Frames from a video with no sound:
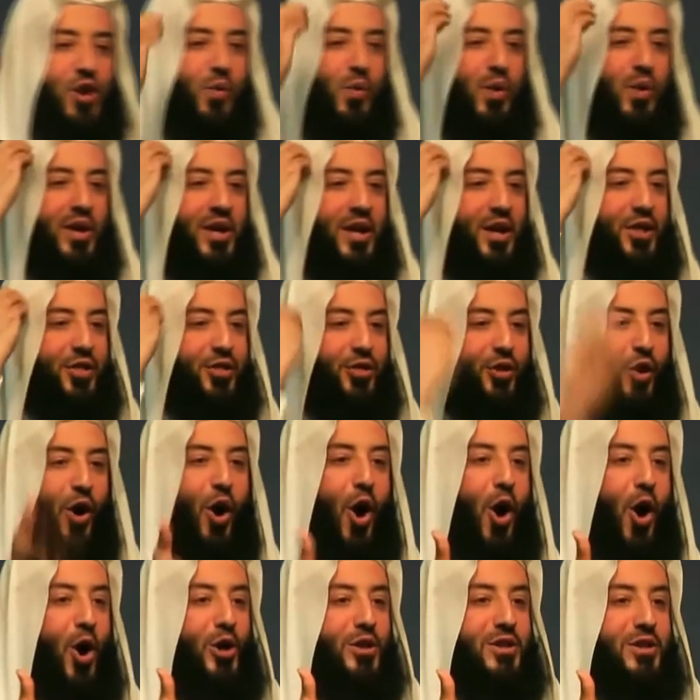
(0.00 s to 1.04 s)
would have
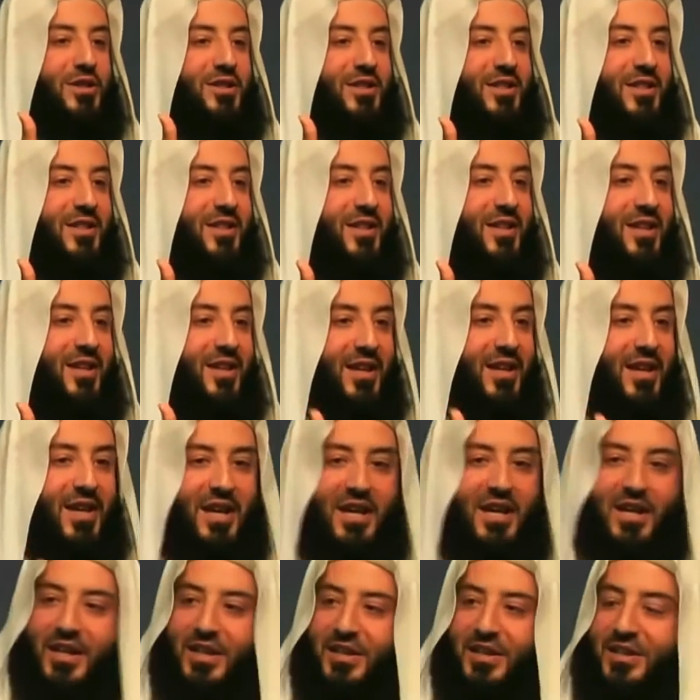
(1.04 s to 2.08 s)
thought
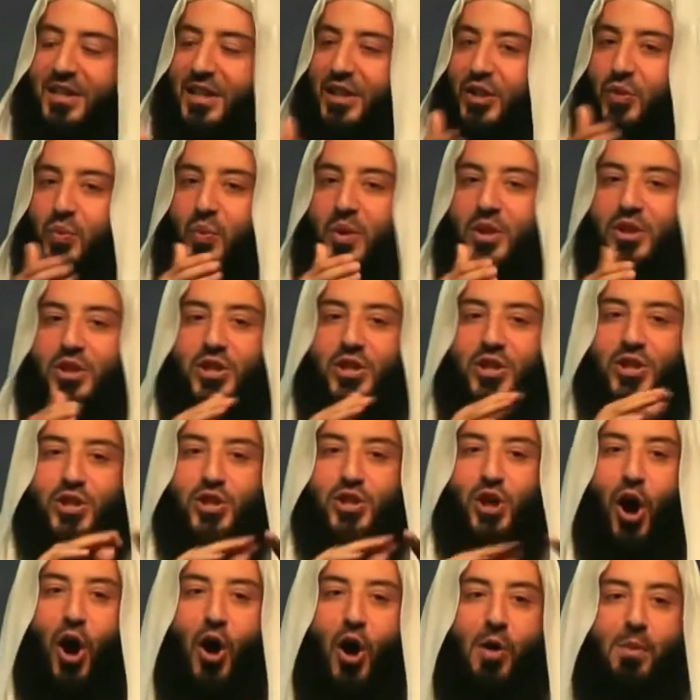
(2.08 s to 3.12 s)
that with
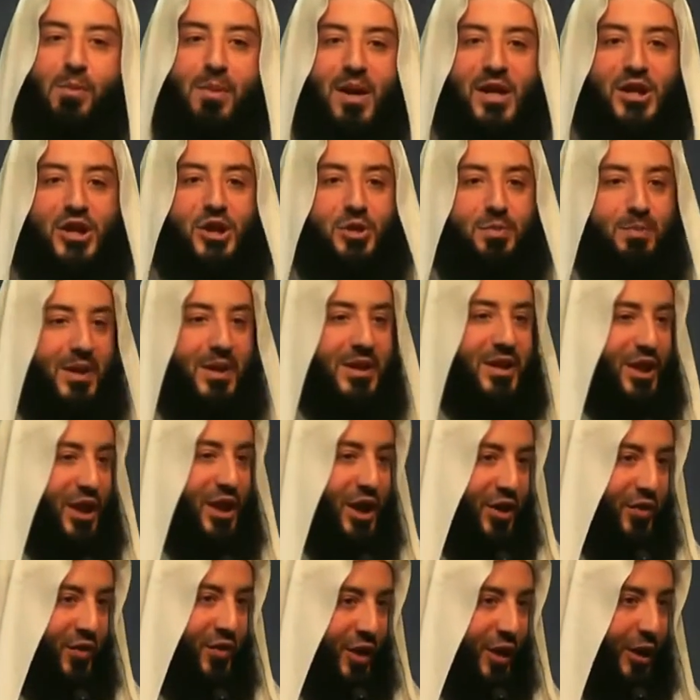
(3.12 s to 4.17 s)
so much
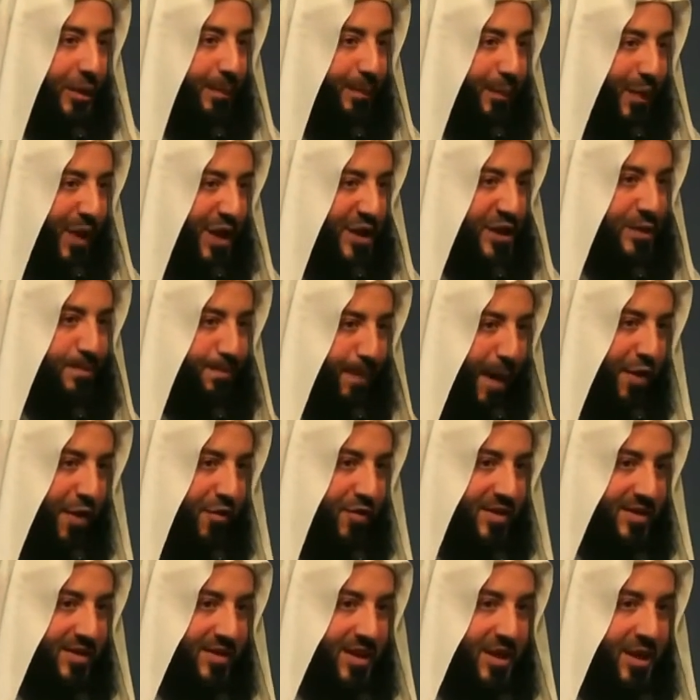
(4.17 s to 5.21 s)
material
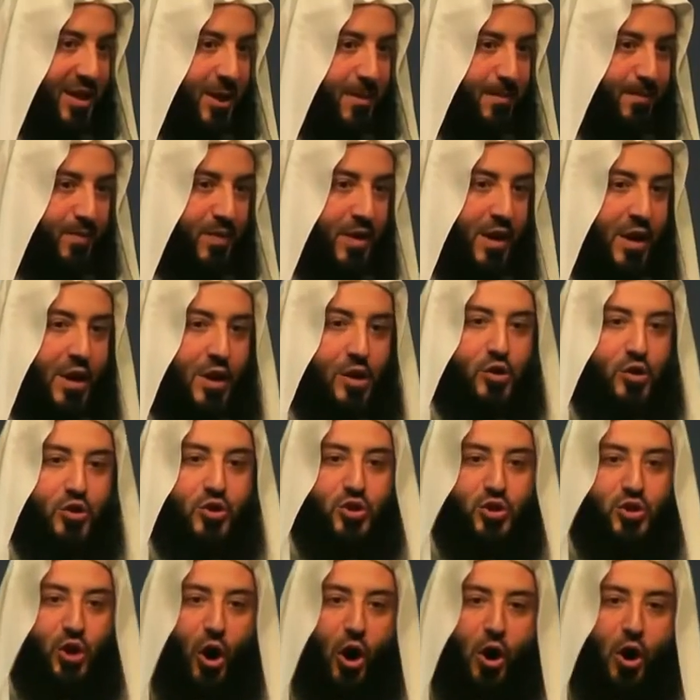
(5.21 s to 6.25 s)
prosperity,
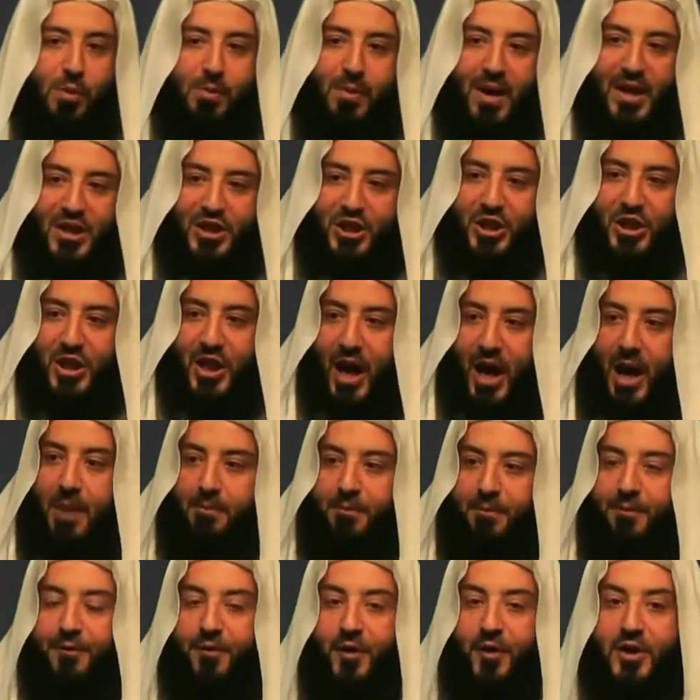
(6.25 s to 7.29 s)
so much
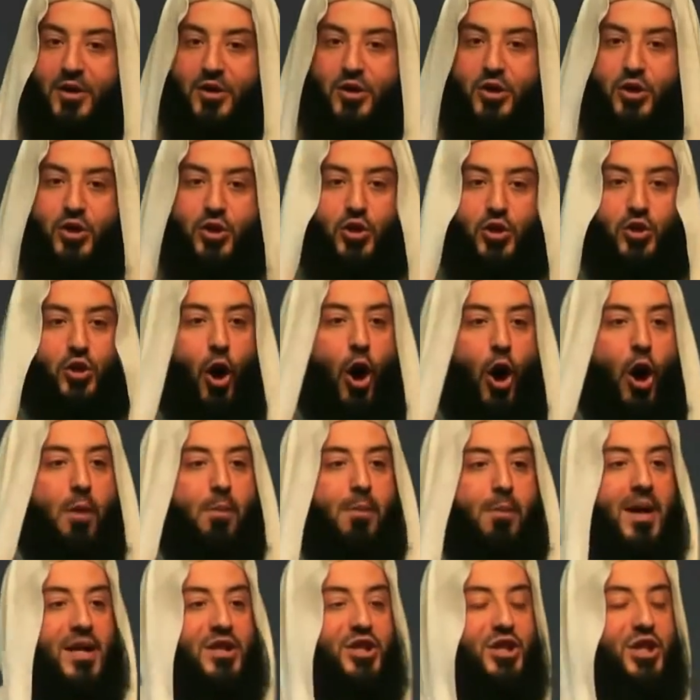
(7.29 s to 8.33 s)
comfort,
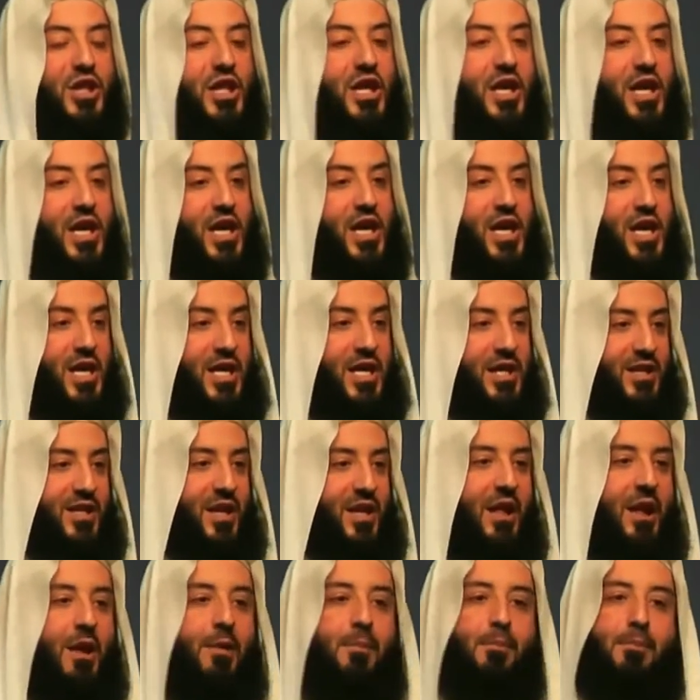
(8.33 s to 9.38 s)
so much
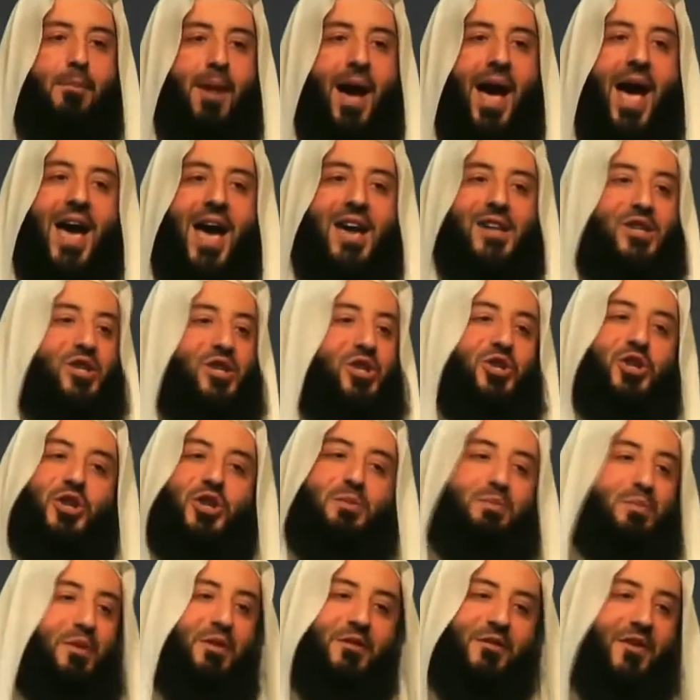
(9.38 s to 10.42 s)
ease, man
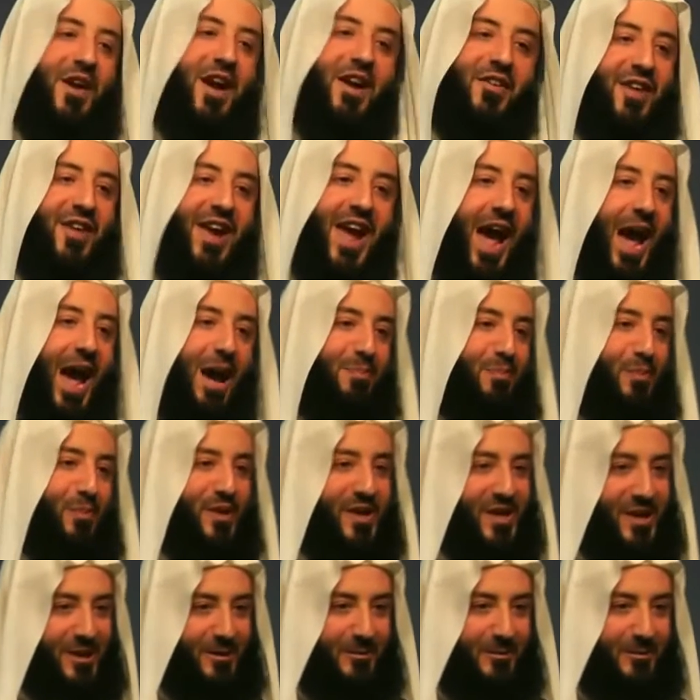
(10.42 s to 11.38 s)
should be very happy.